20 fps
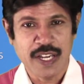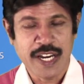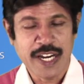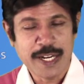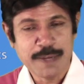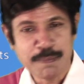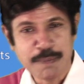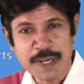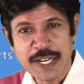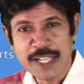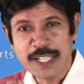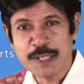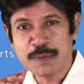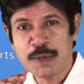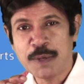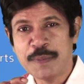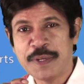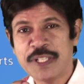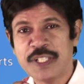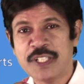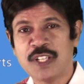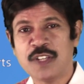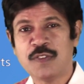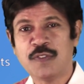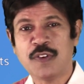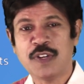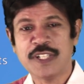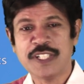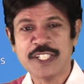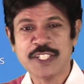and bulk movement of
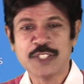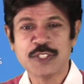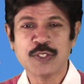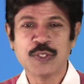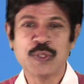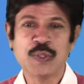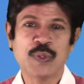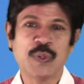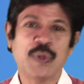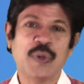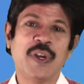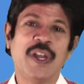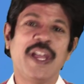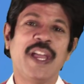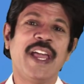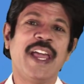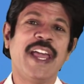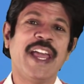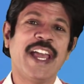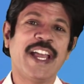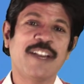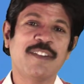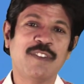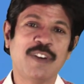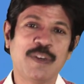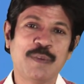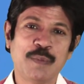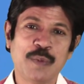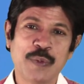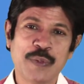water through
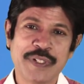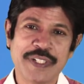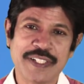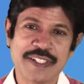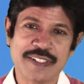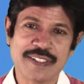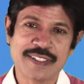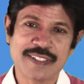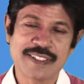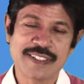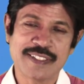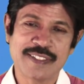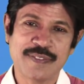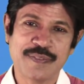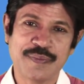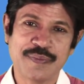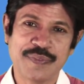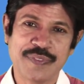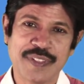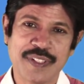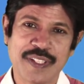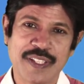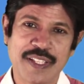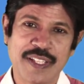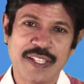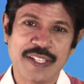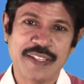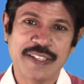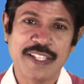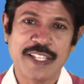aquaporins.
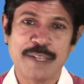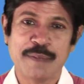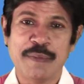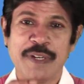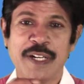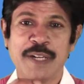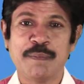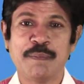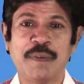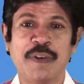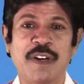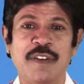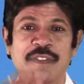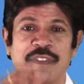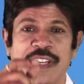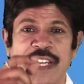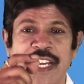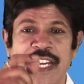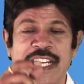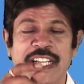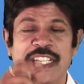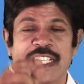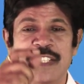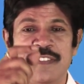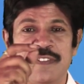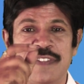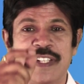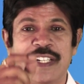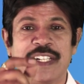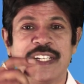They are made up of 8
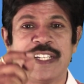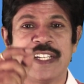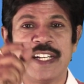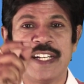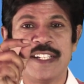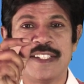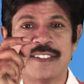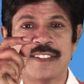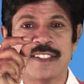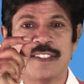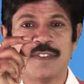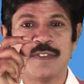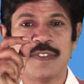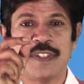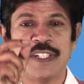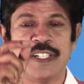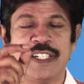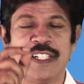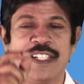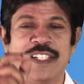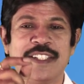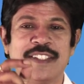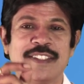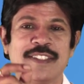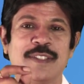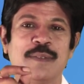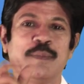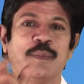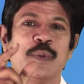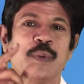different kinds of what it
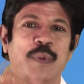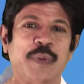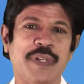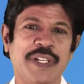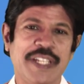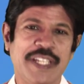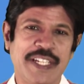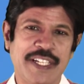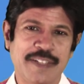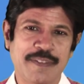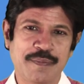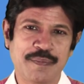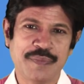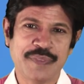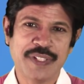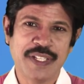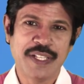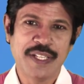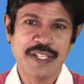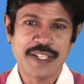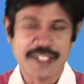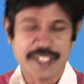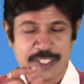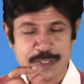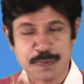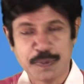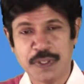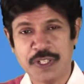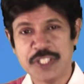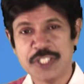is protein
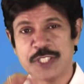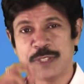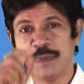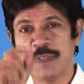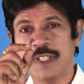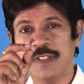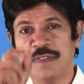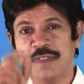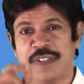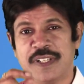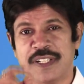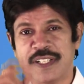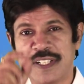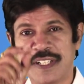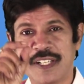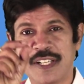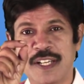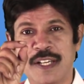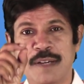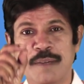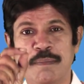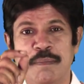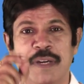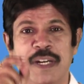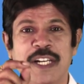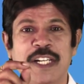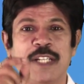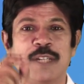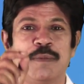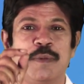responsible for
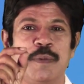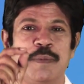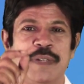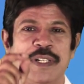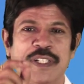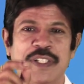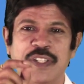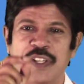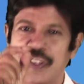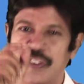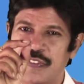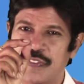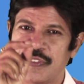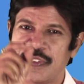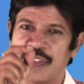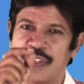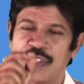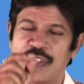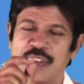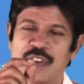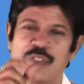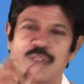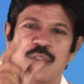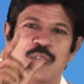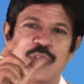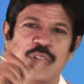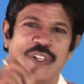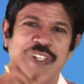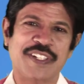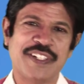bulk movement of
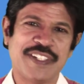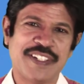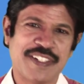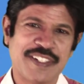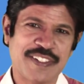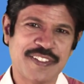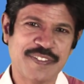water.